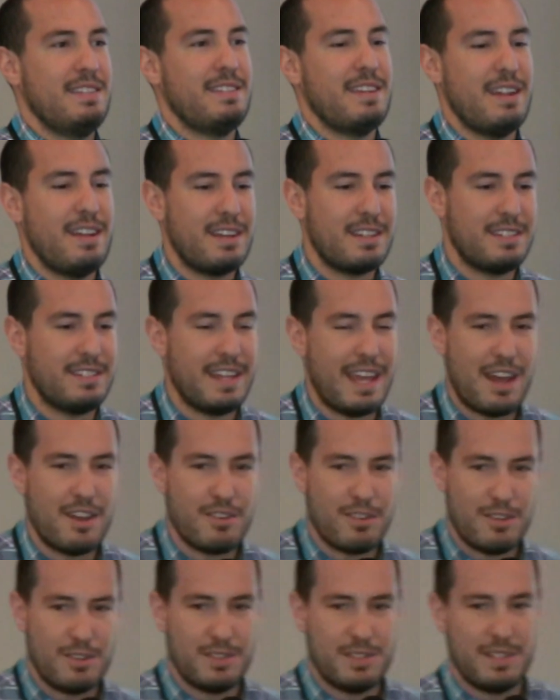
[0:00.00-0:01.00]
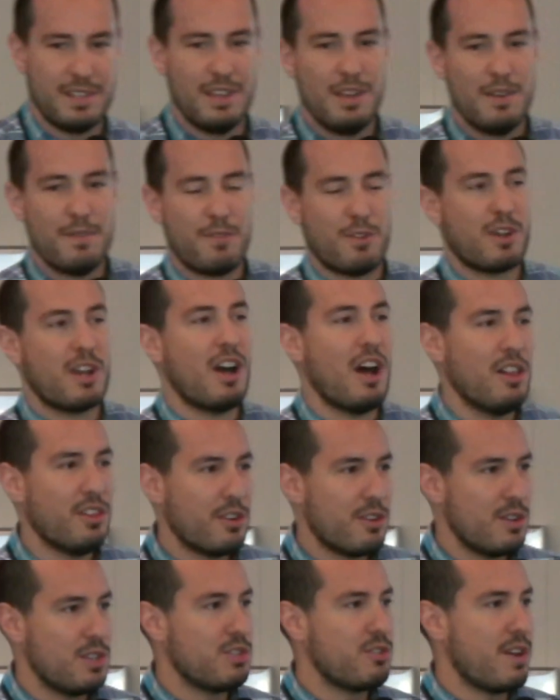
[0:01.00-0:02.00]
aesthetic standards for
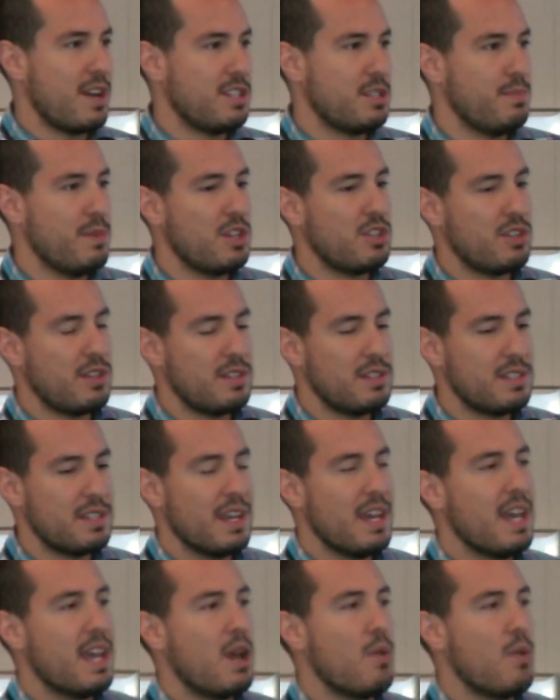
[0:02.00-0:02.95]
color and transmissions,